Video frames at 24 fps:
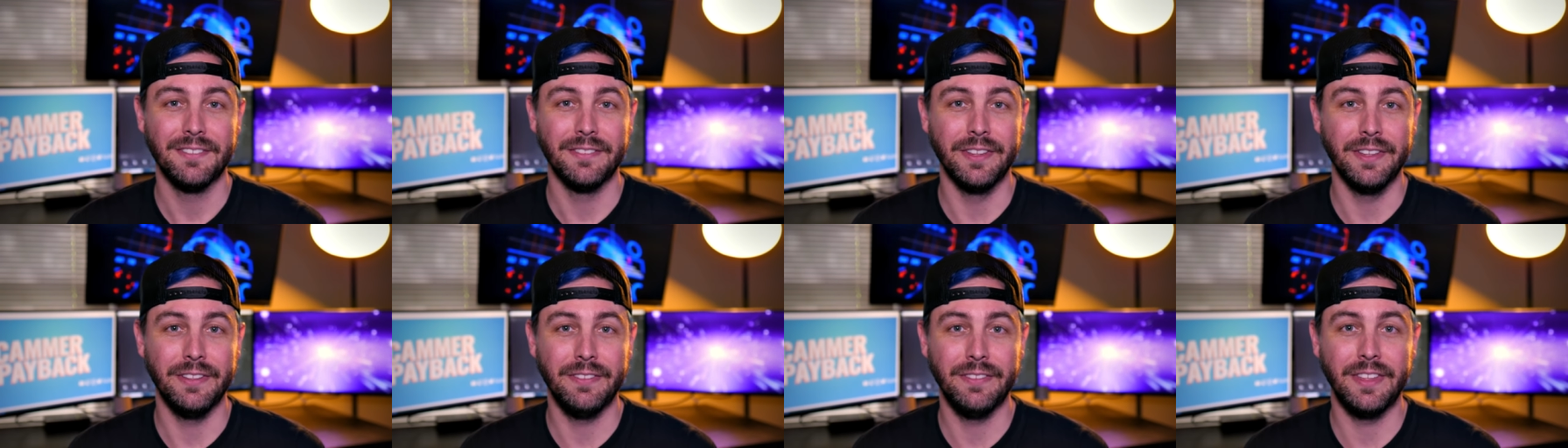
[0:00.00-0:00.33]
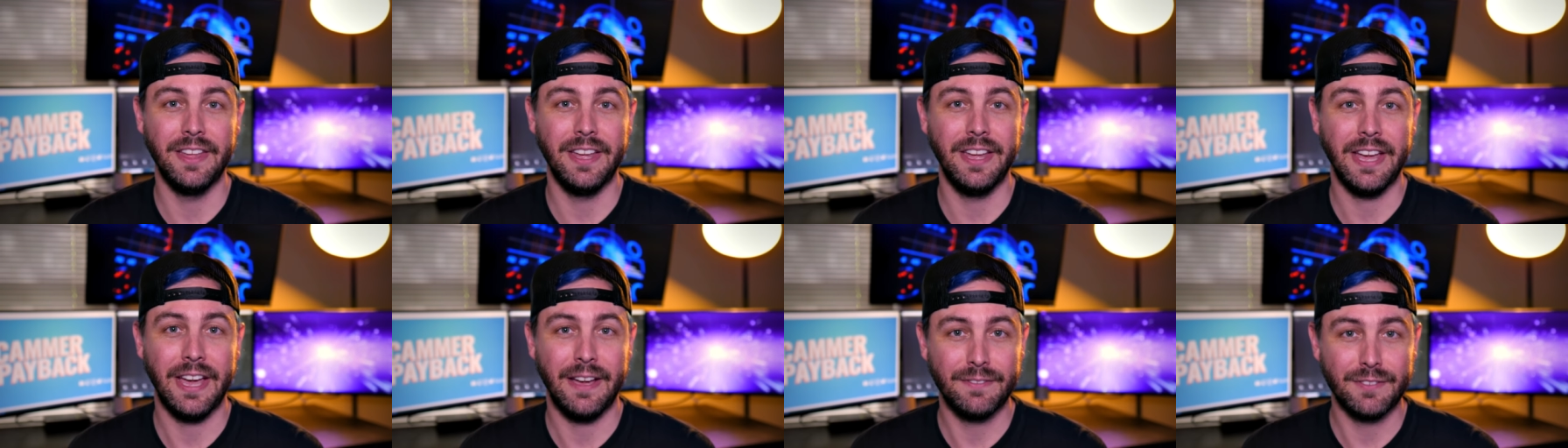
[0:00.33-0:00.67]
then
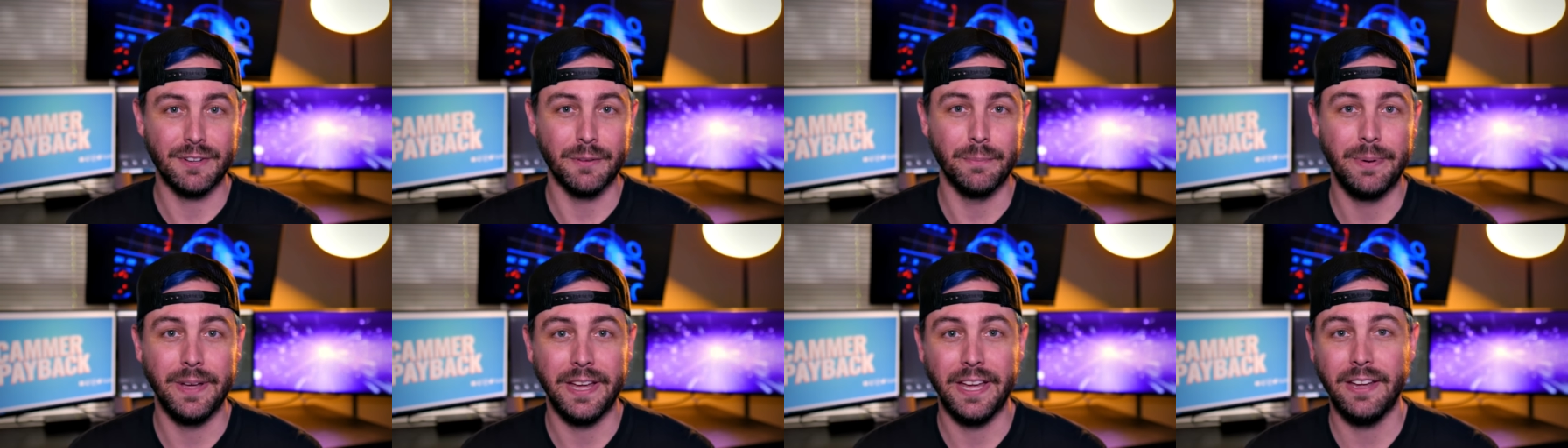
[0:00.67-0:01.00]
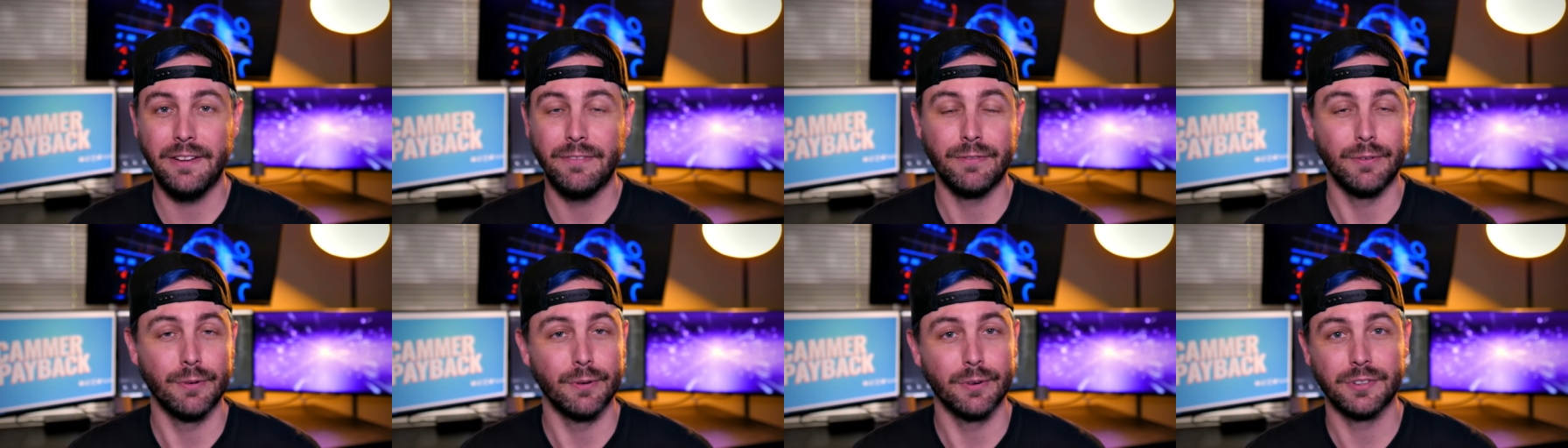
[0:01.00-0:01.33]
they have to
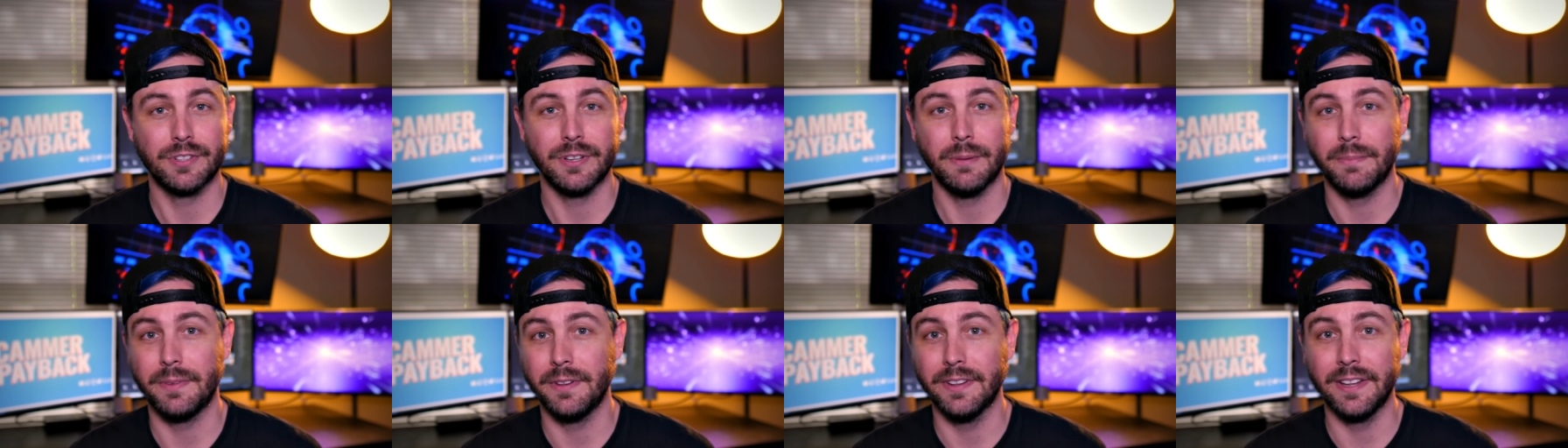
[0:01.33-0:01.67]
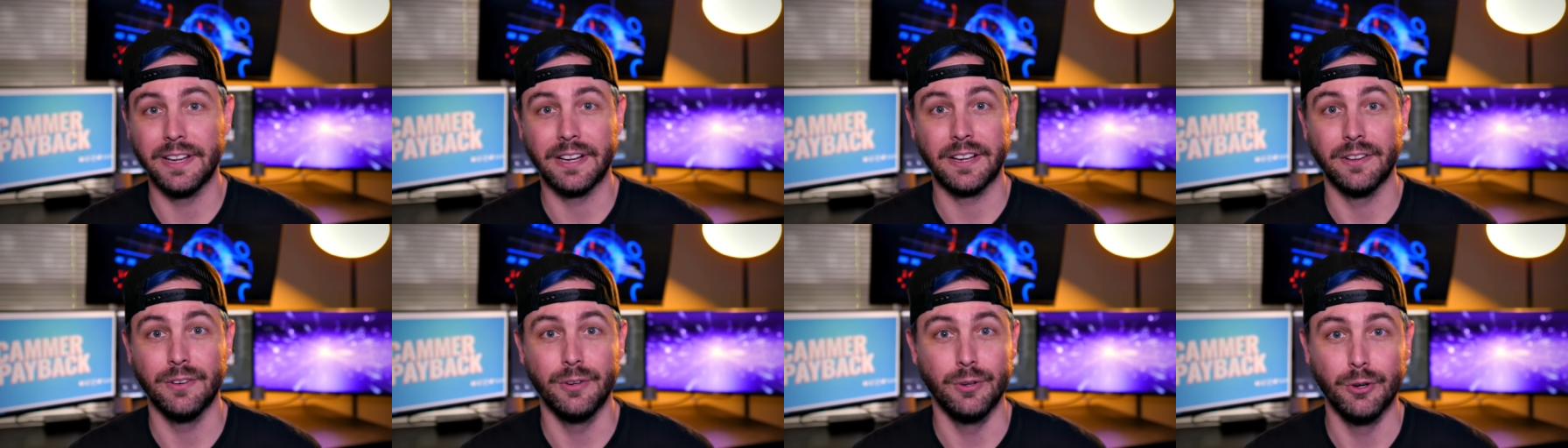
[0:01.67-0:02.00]
pay for something
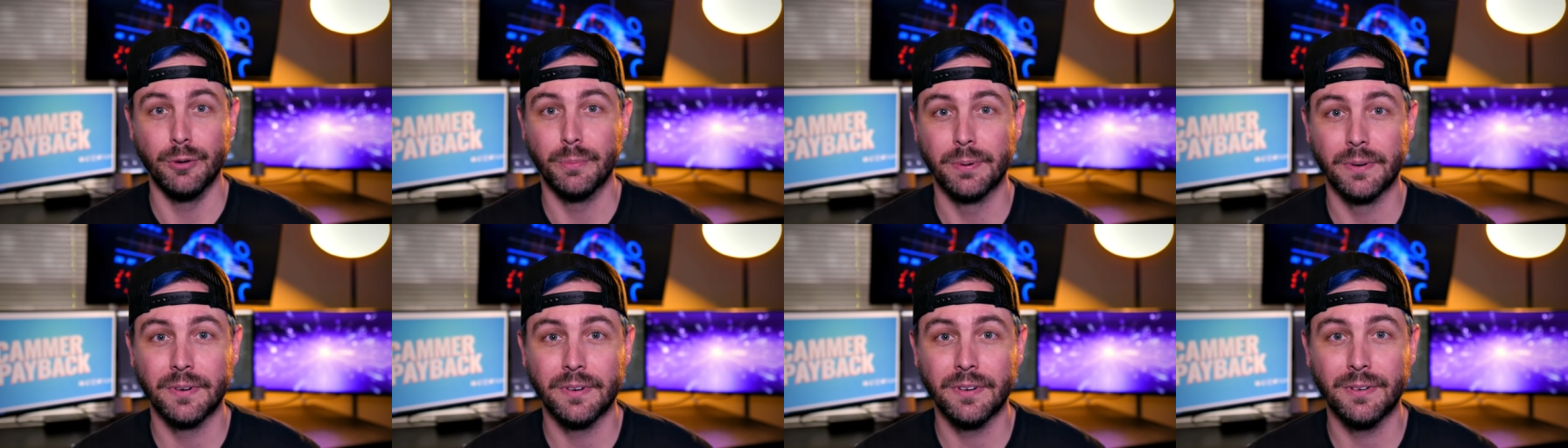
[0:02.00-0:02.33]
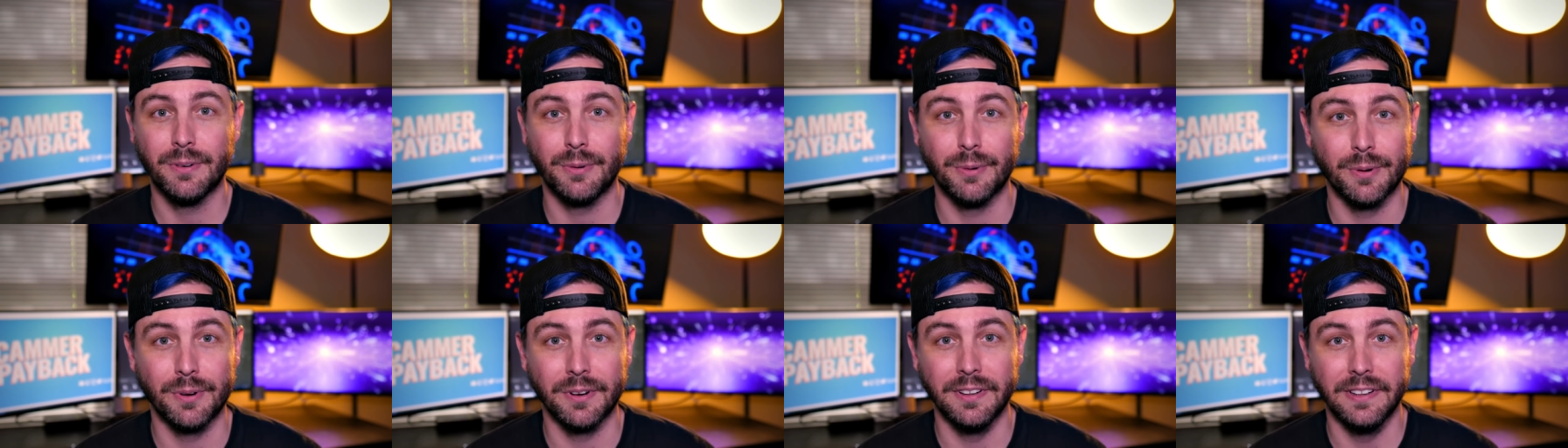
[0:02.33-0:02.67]
like an
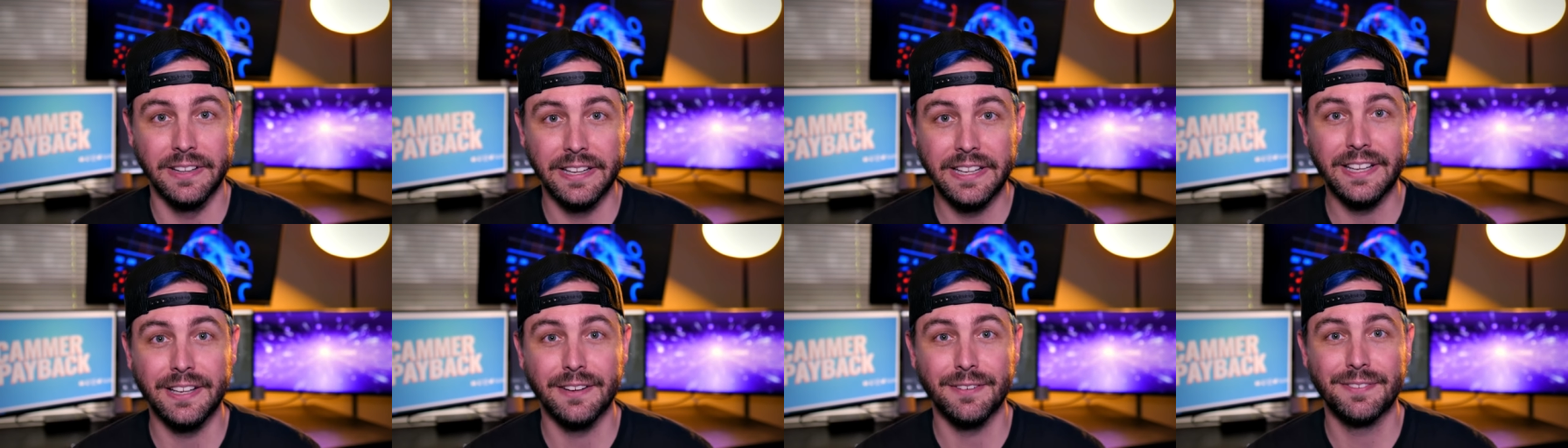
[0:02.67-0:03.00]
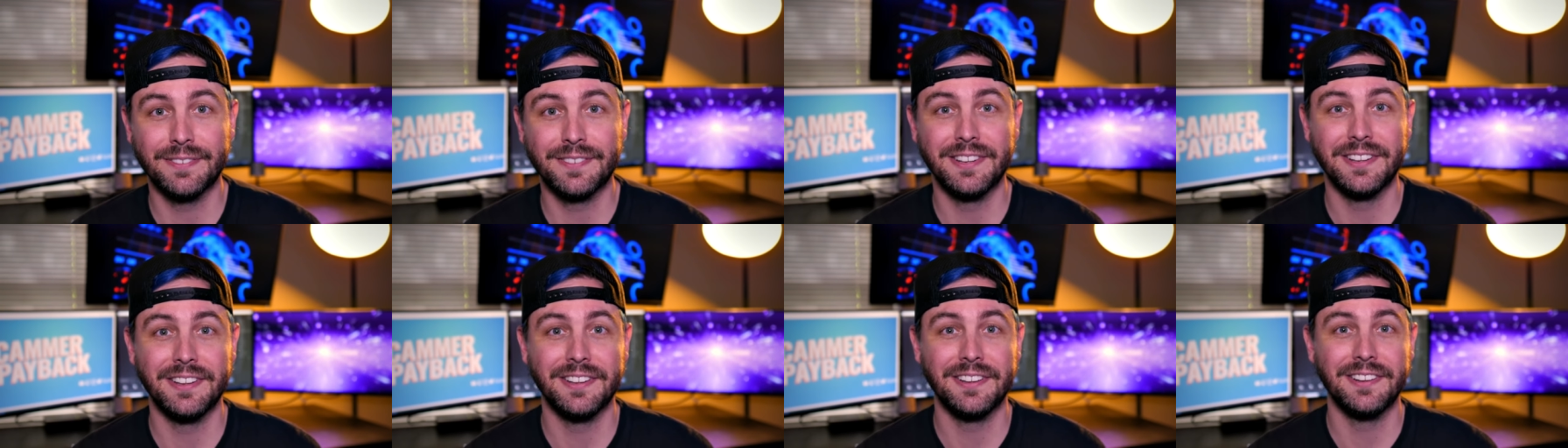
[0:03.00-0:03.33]
Uber or a
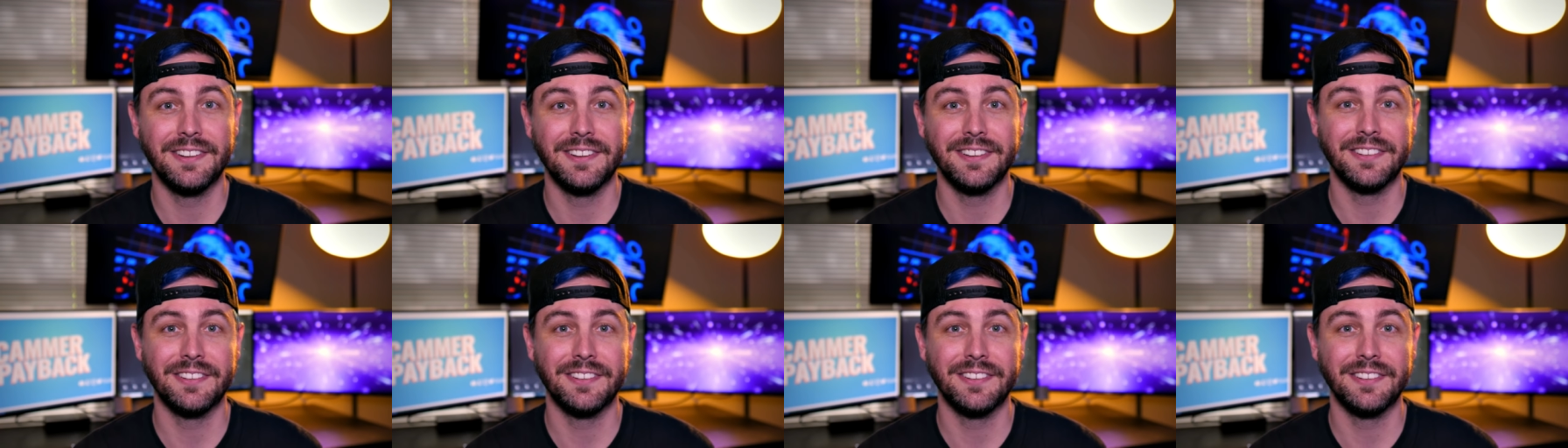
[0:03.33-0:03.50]
Lyft